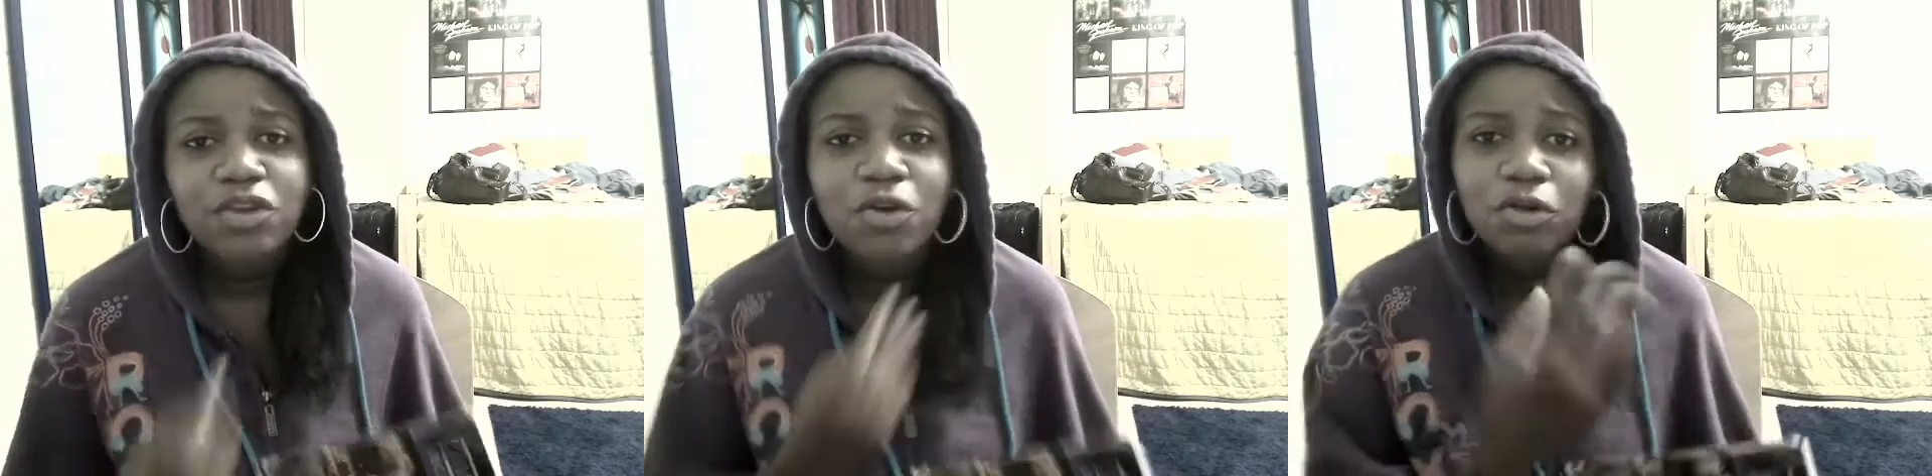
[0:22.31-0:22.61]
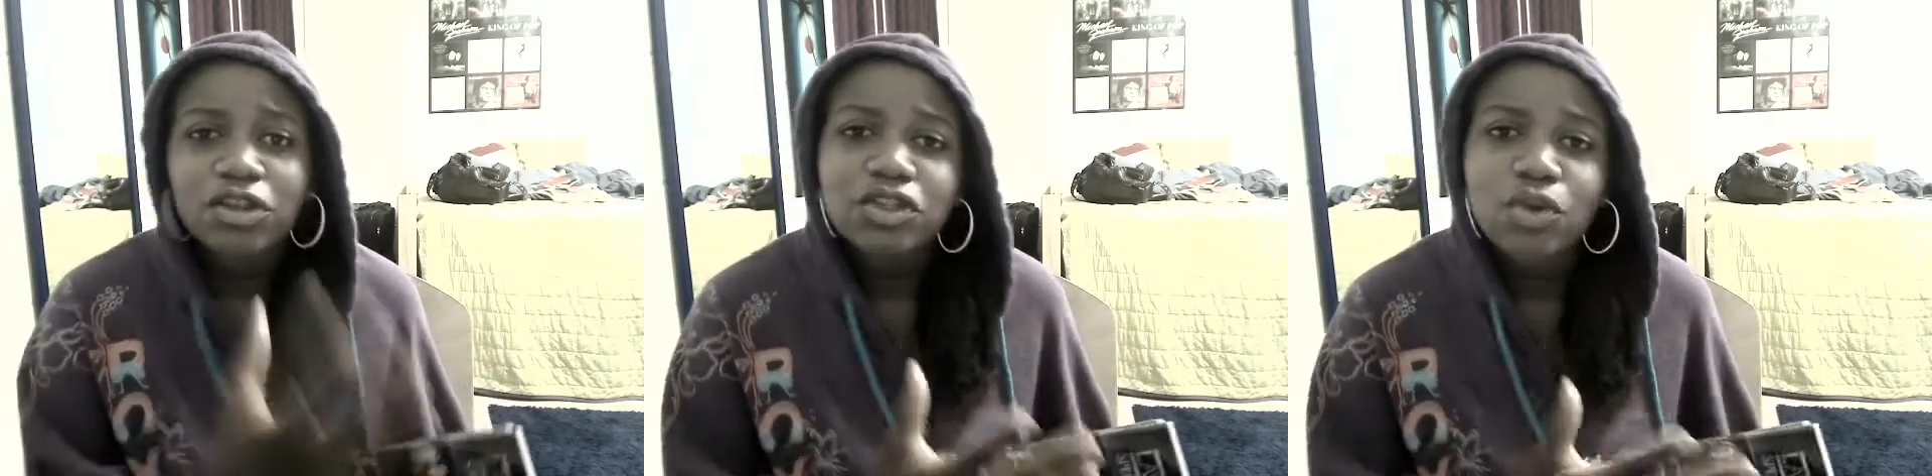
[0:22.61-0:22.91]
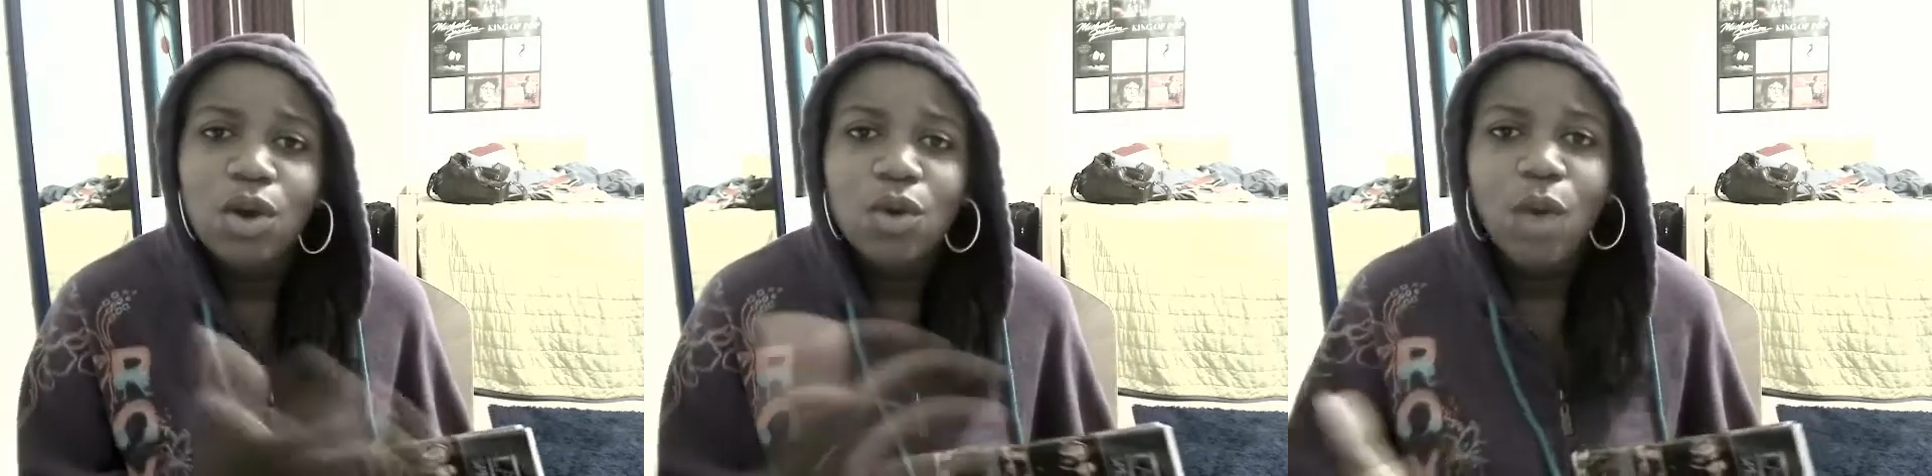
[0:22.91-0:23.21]
You go to the
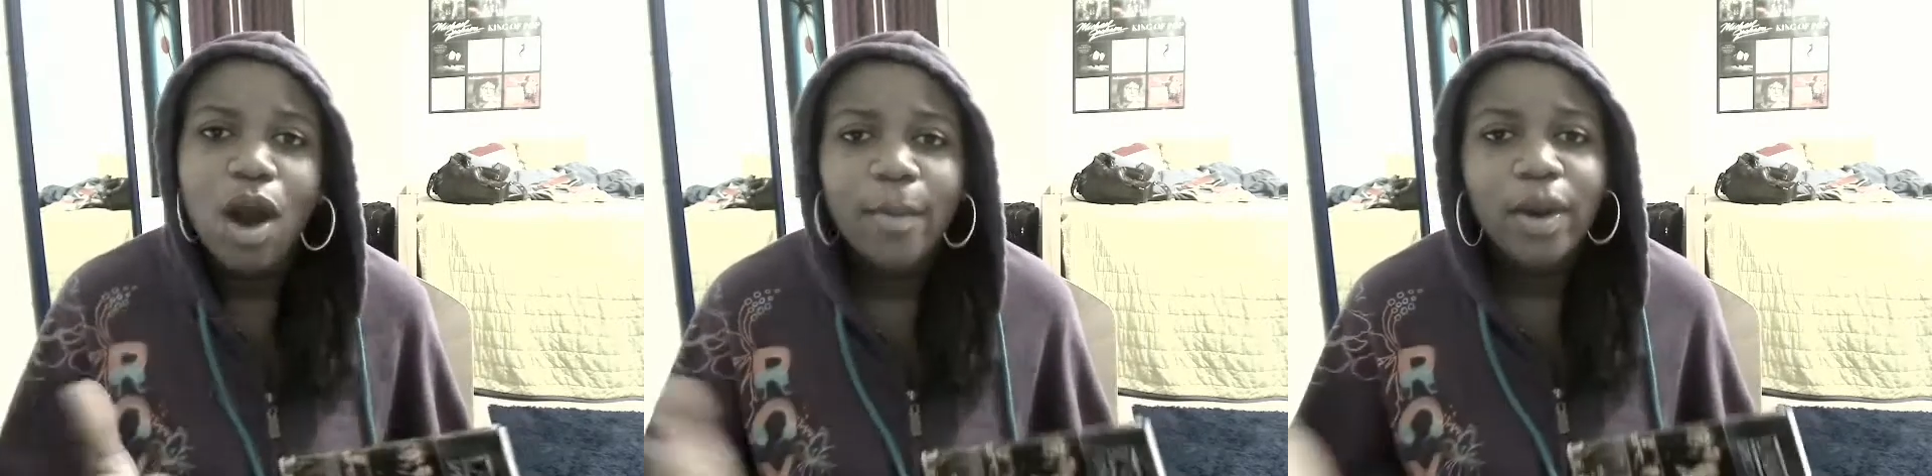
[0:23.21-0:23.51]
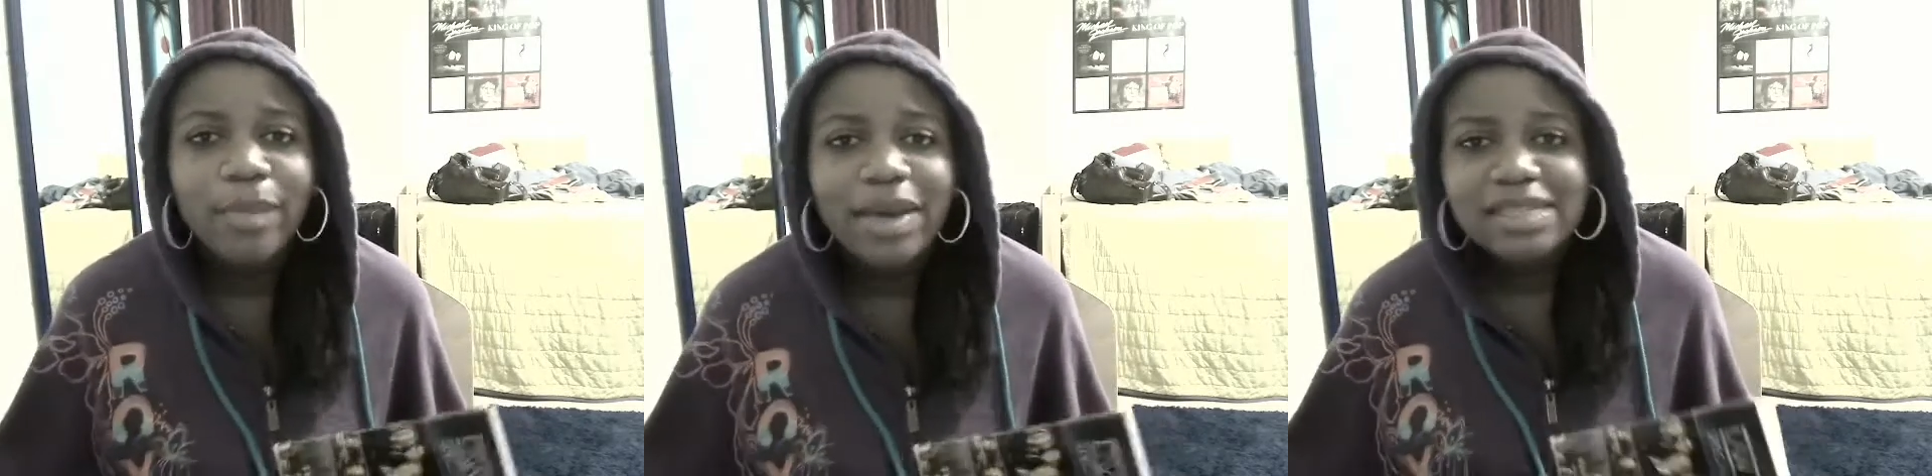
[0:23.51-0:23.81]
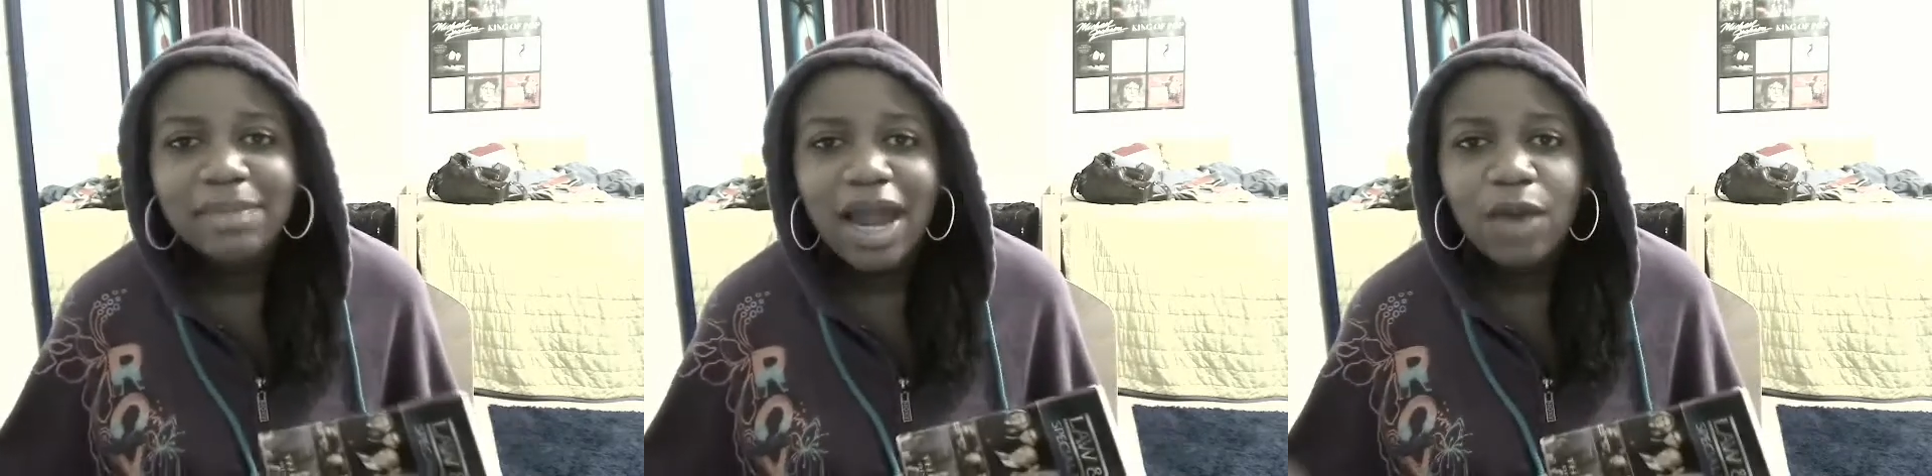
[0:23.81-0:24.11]
store, Walmart,
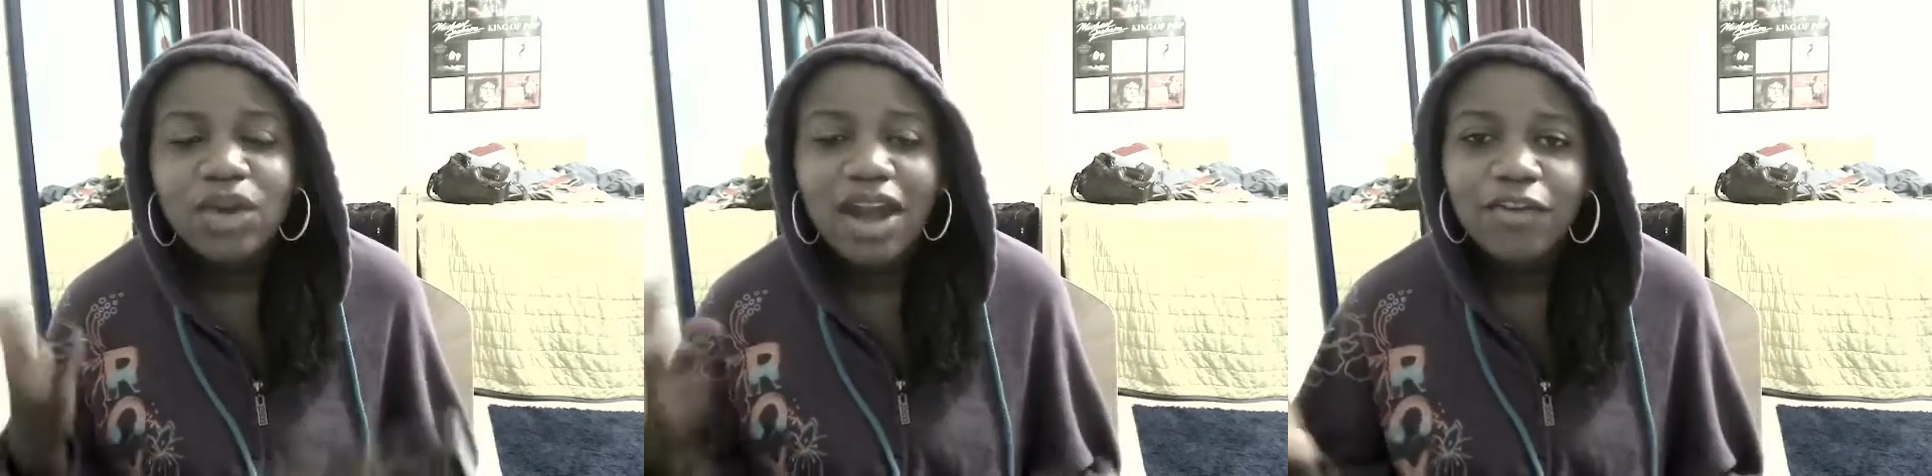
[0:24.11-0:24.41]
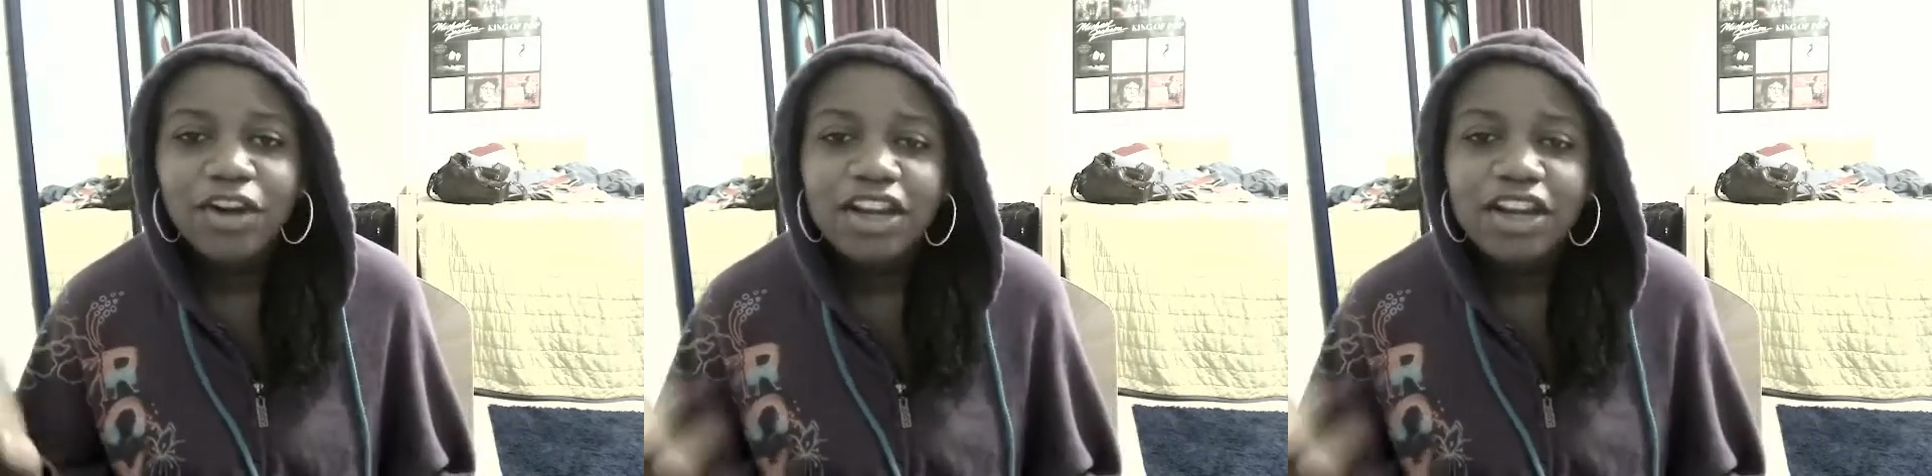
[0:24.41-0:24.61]
Best Buy, whatever,